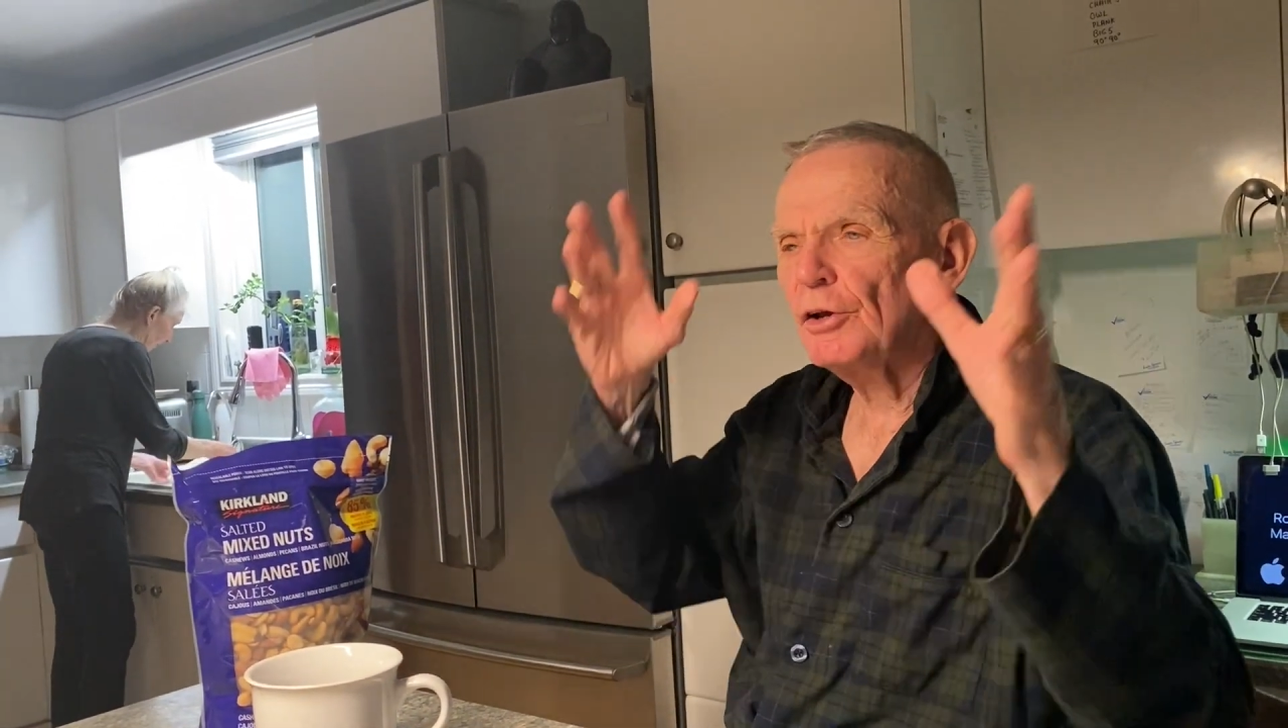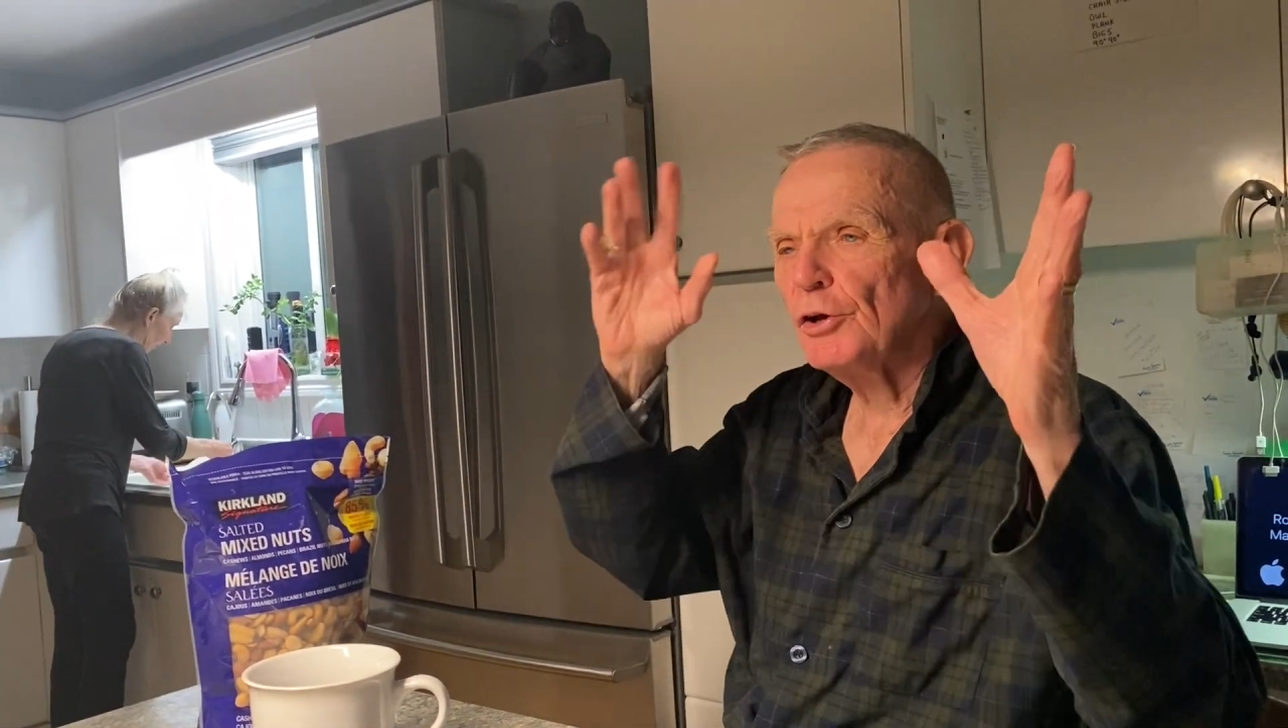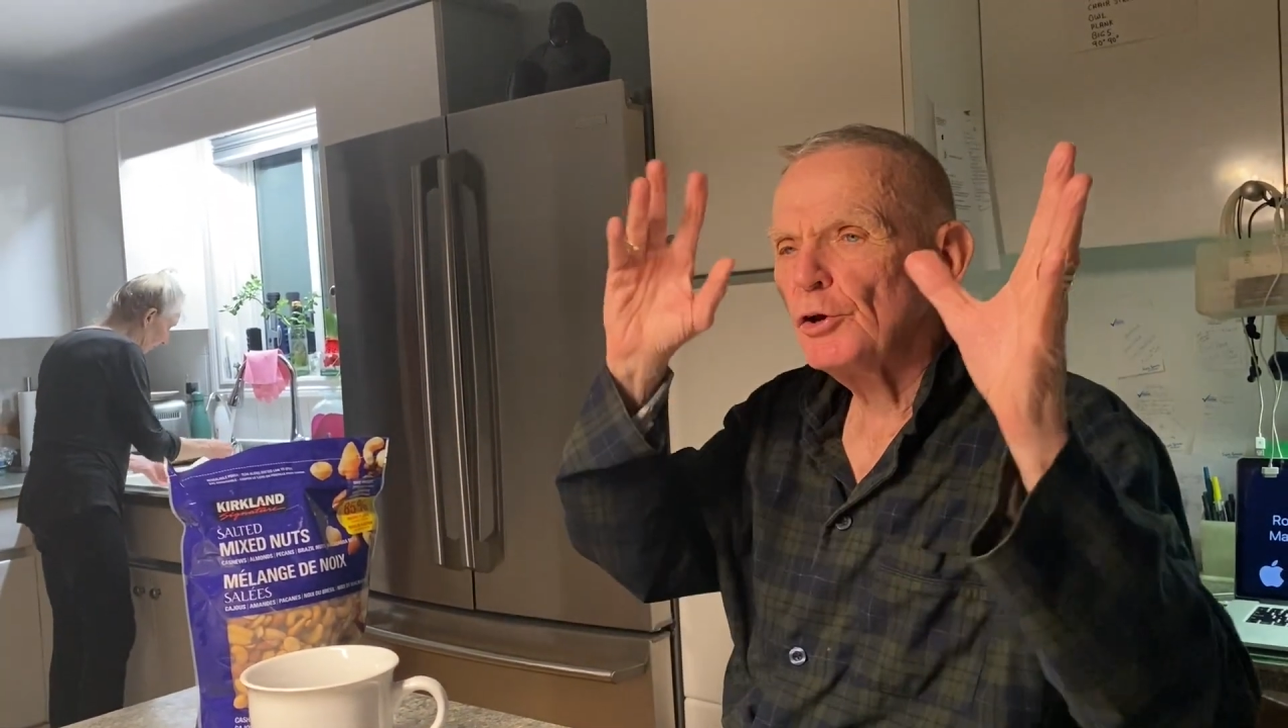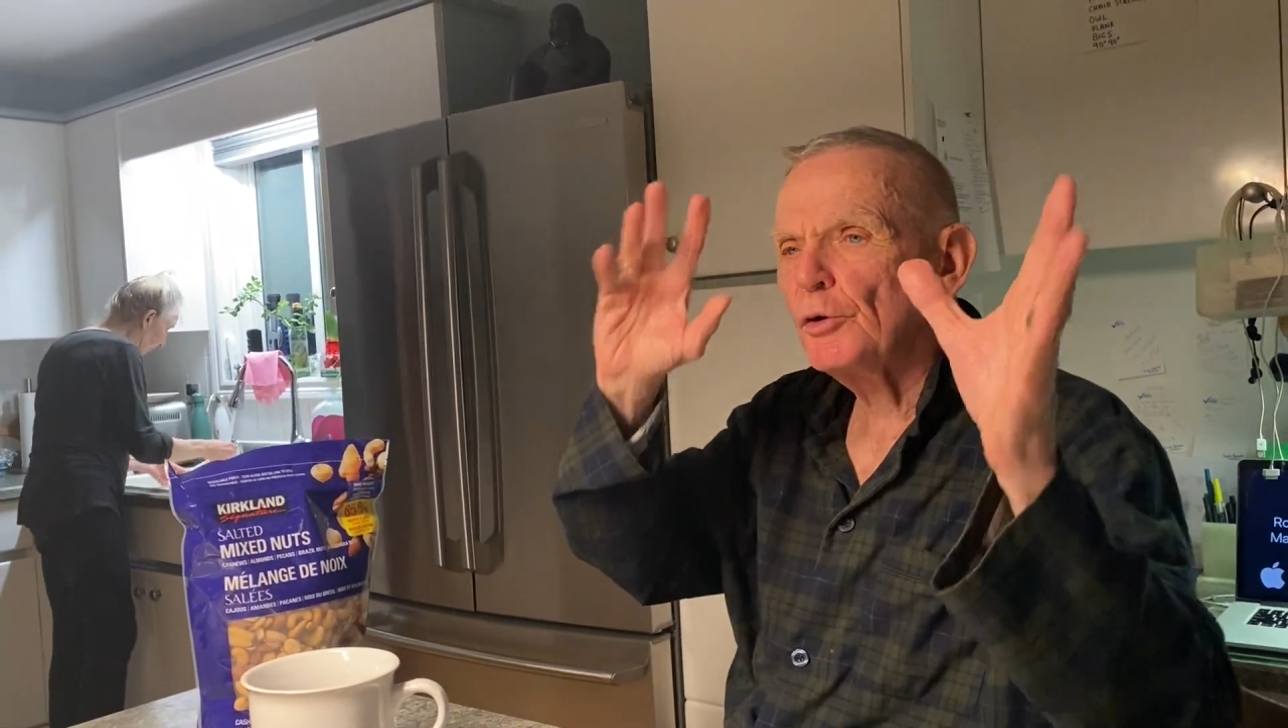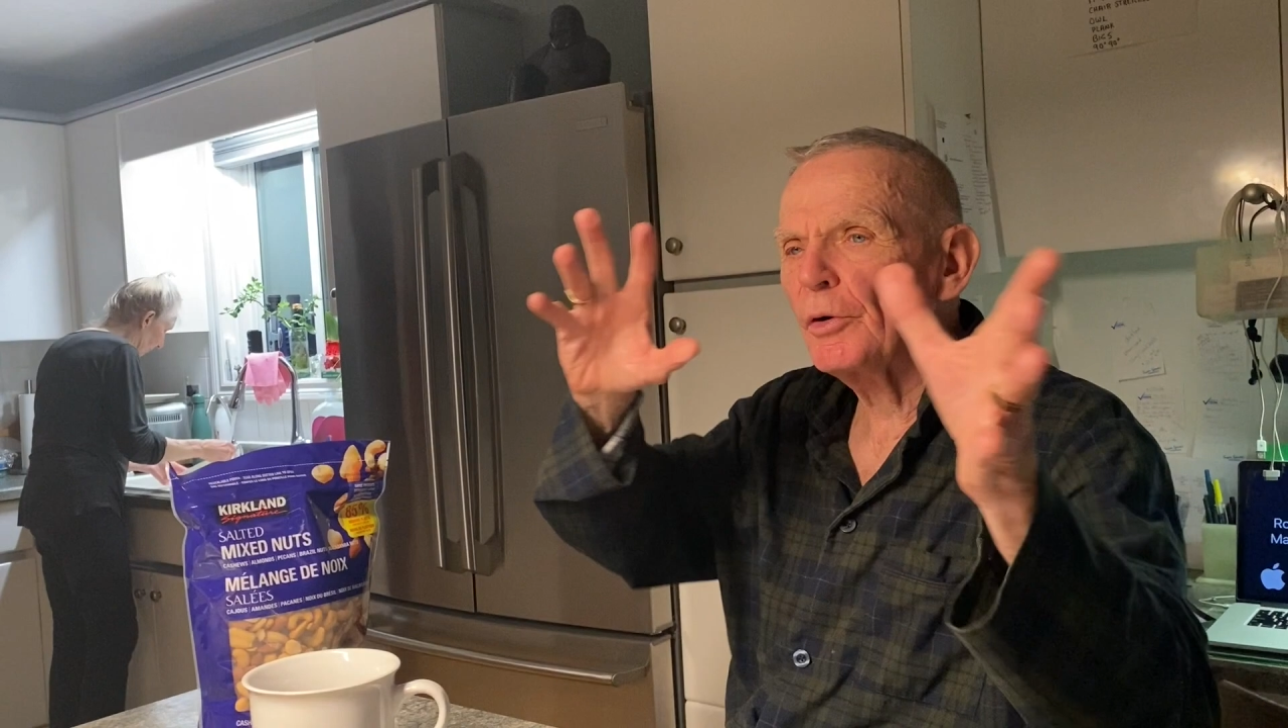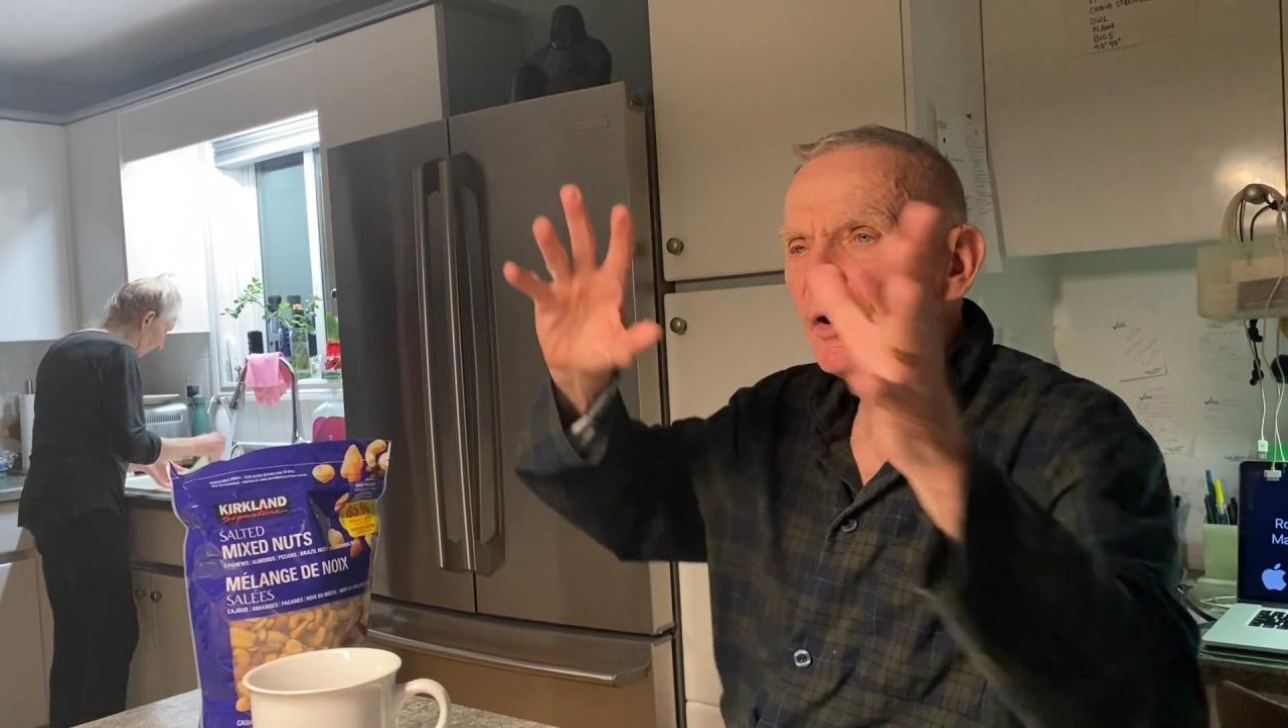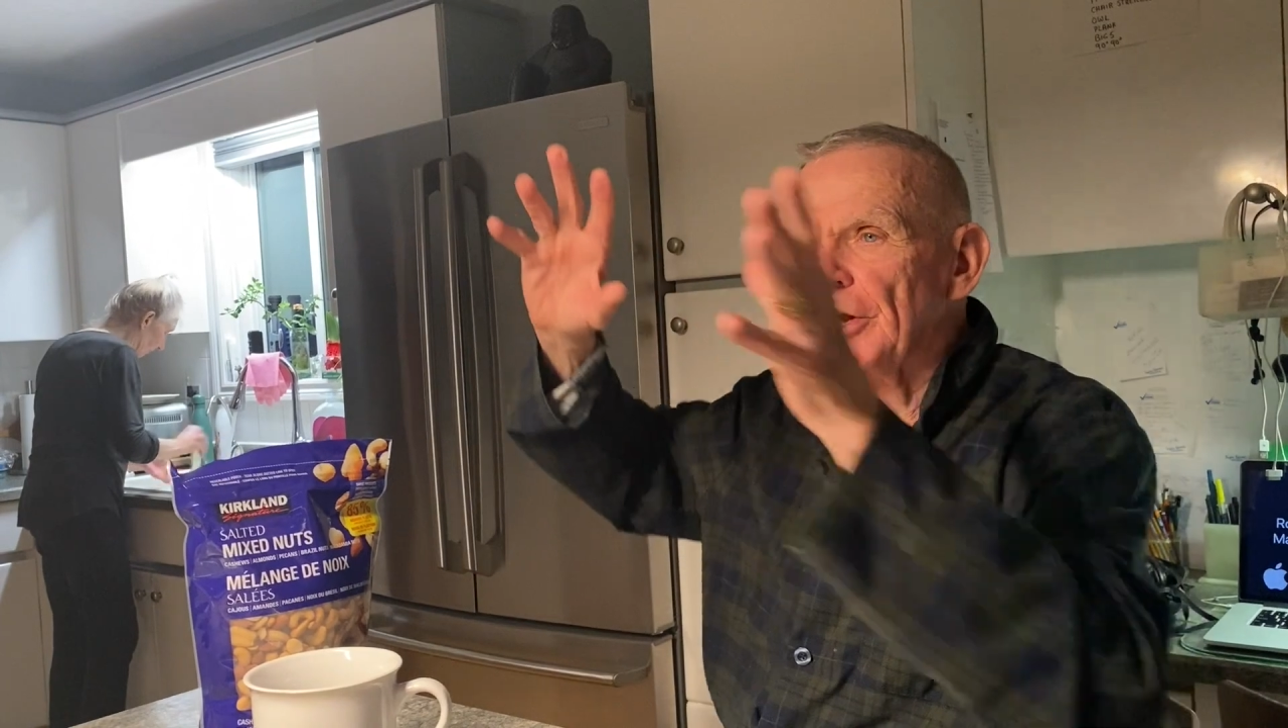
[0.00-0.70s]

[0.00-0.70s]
you are